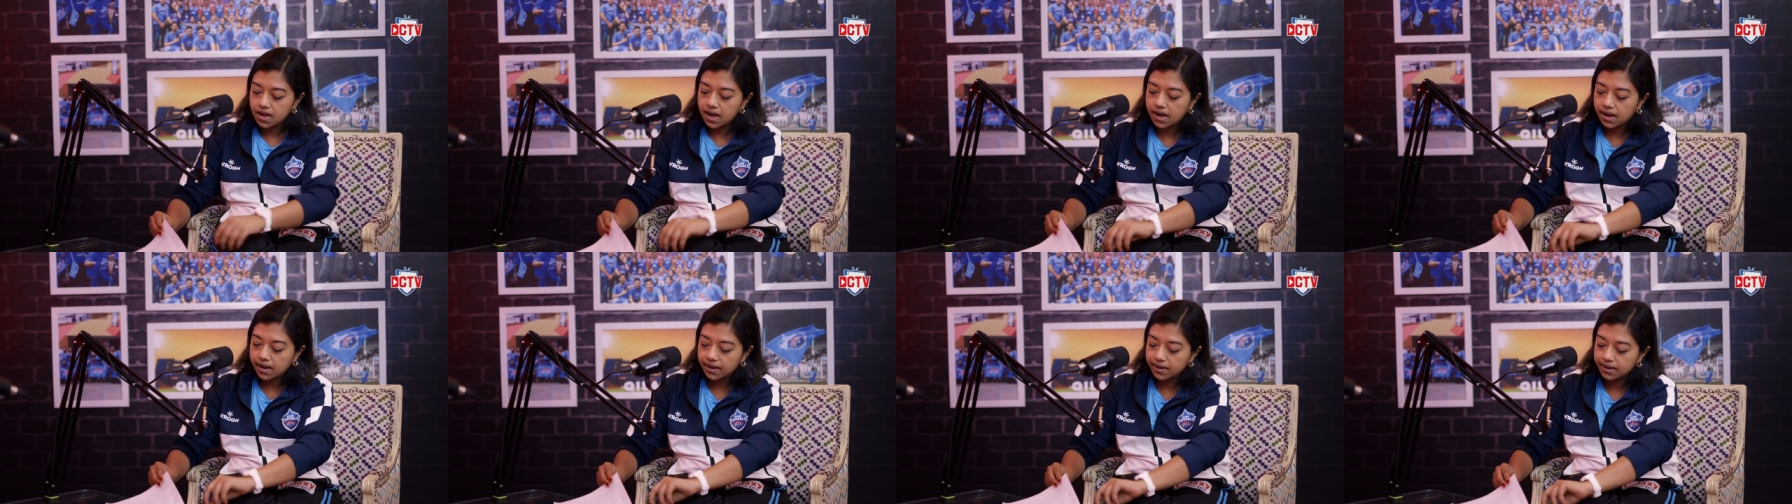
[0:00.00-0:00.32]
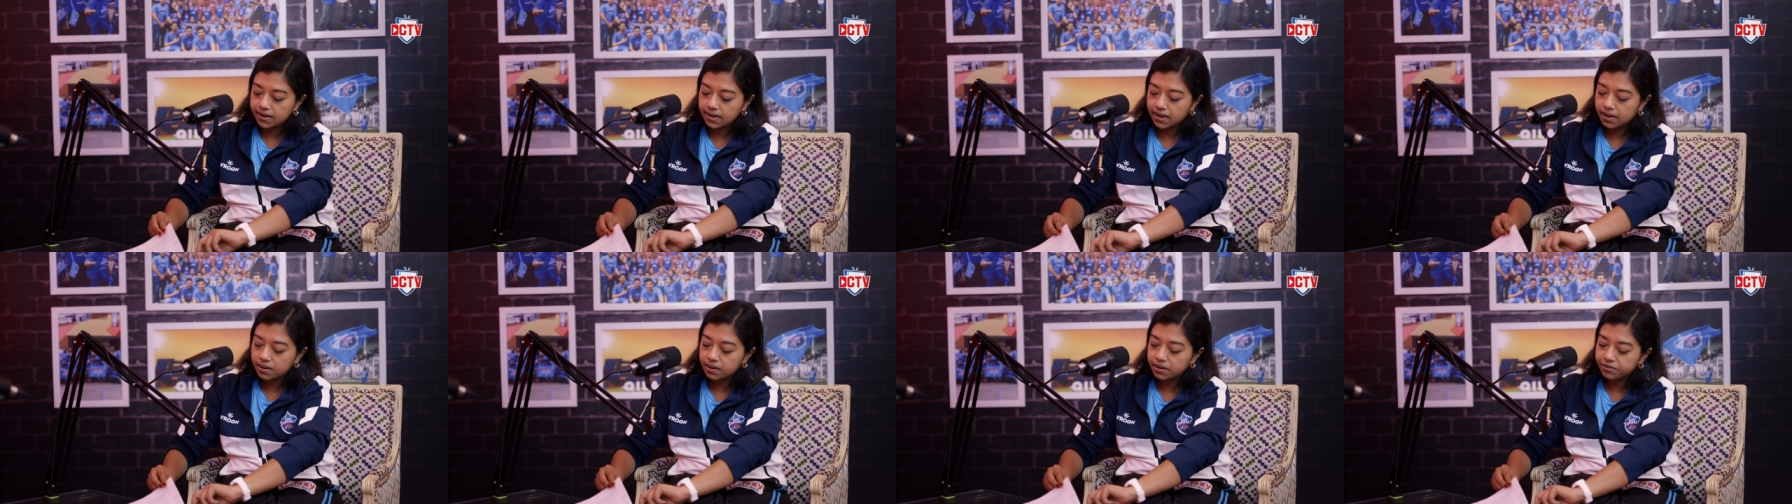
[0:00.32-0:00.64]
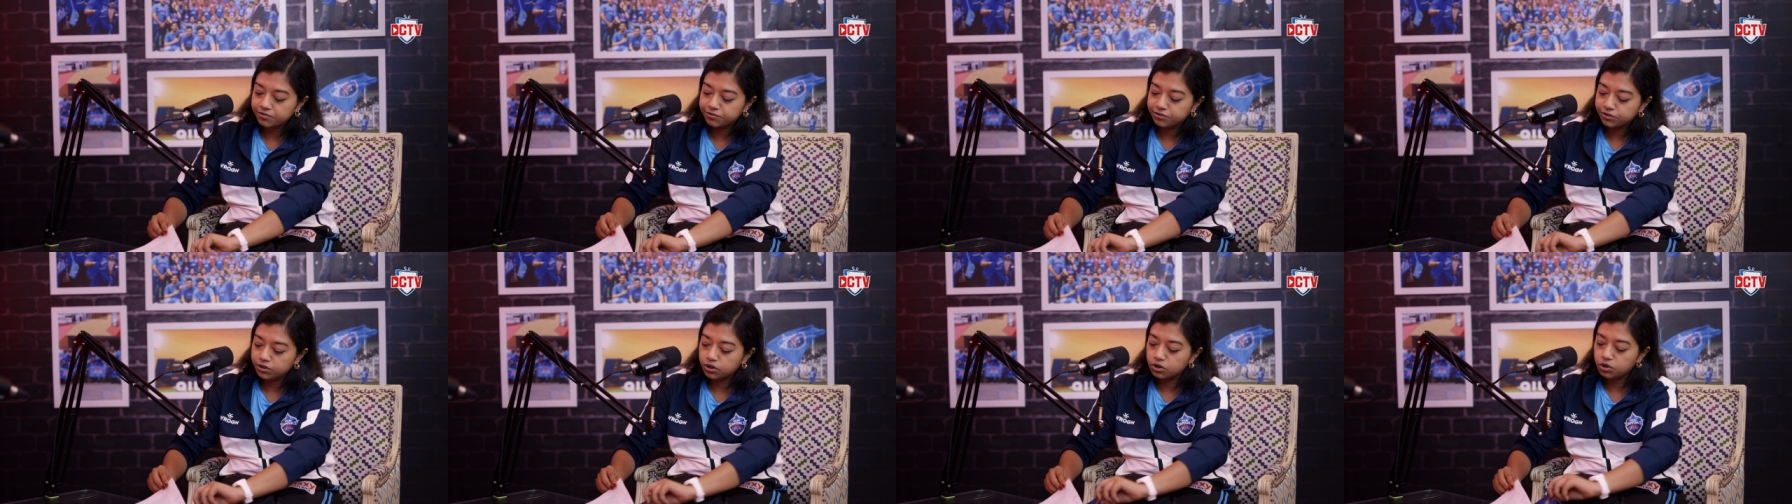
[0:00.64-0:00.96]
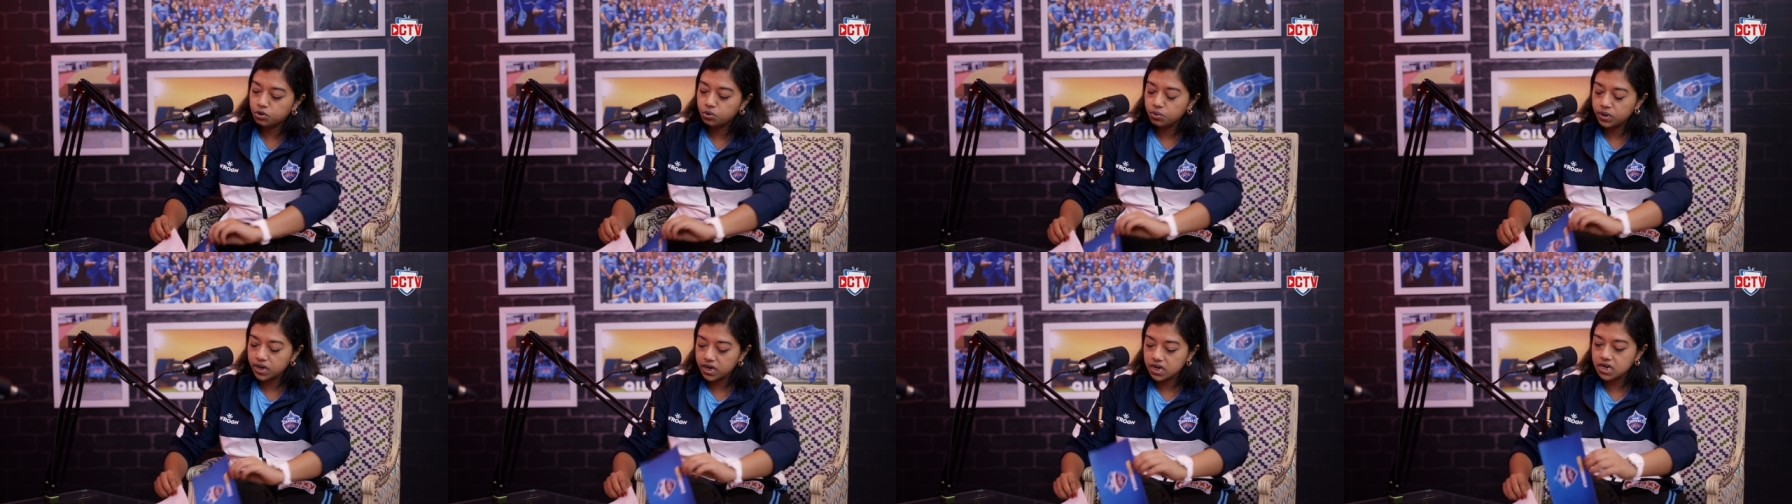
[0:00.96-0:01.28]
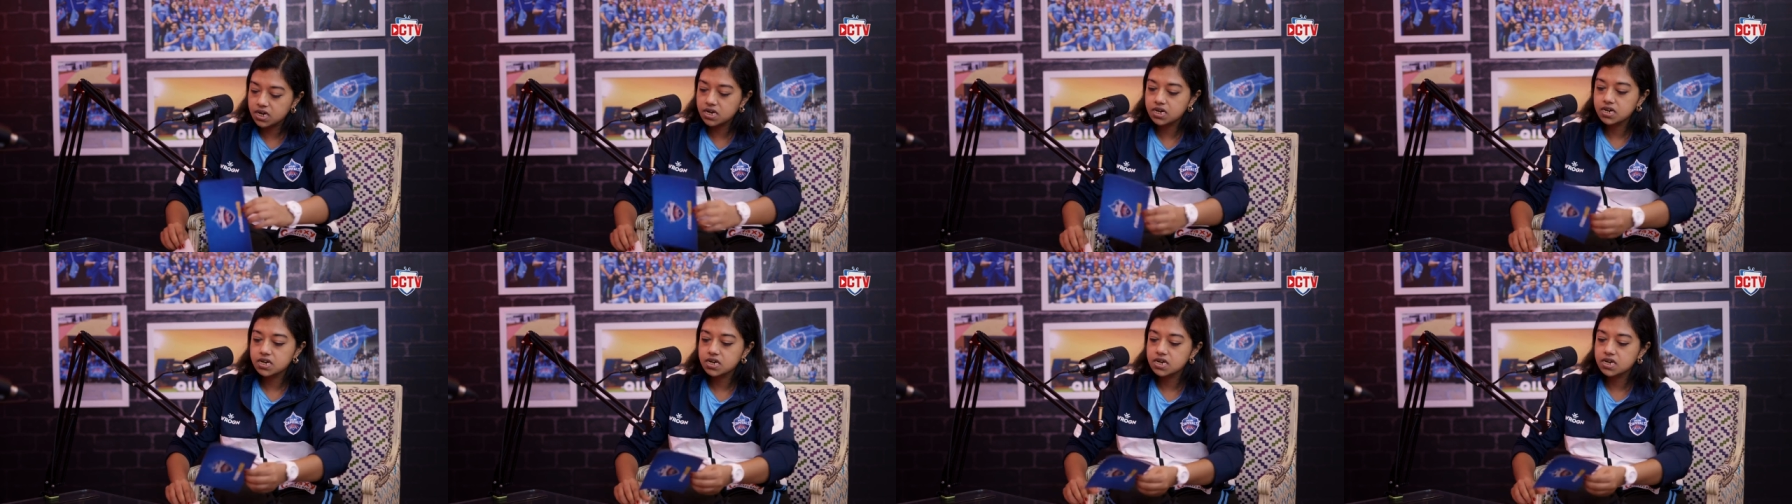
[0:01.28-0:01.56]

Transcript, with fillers: I have a quick